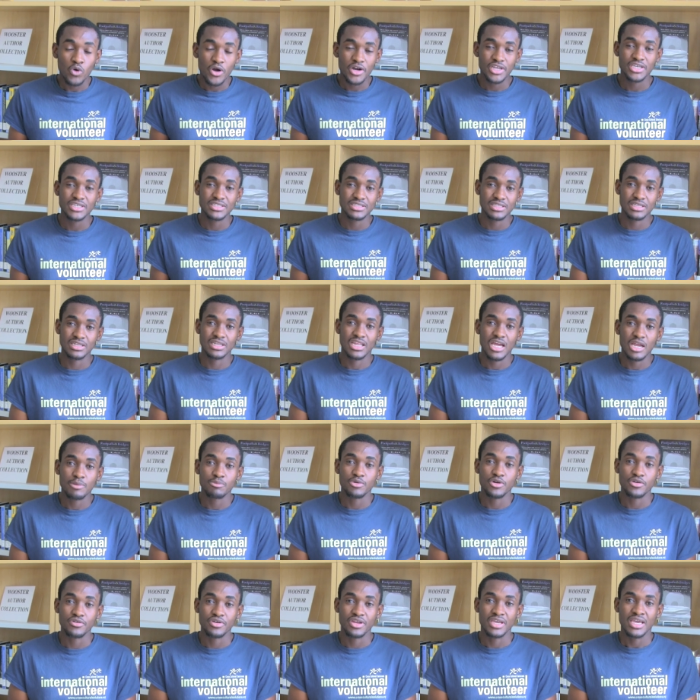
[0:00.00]
Working in the
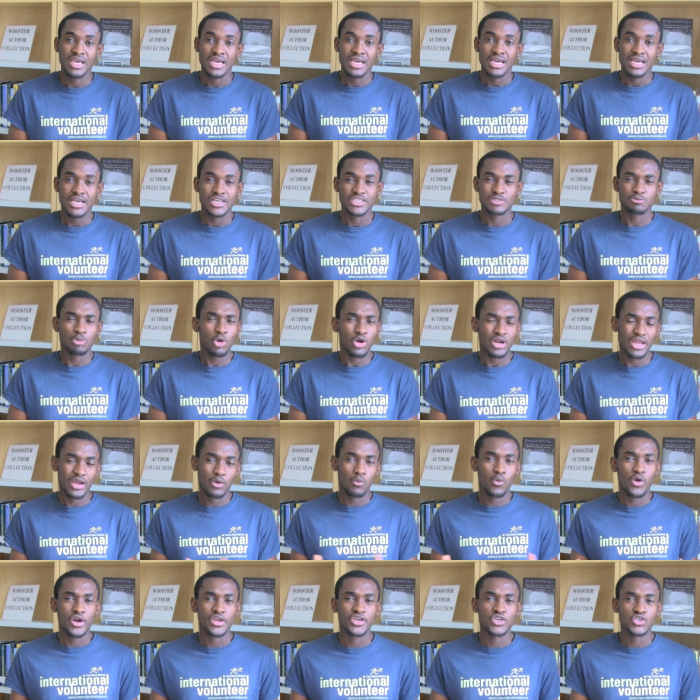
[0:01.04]
library is more like
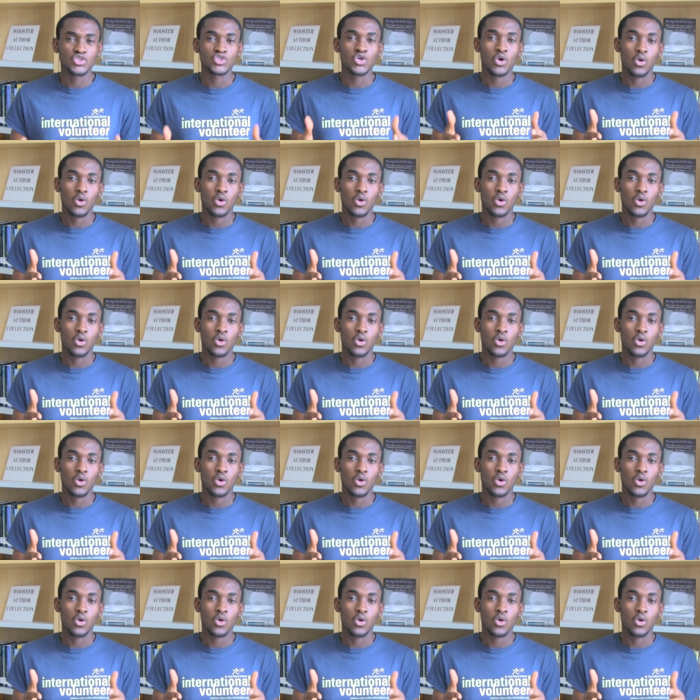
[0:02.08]
working in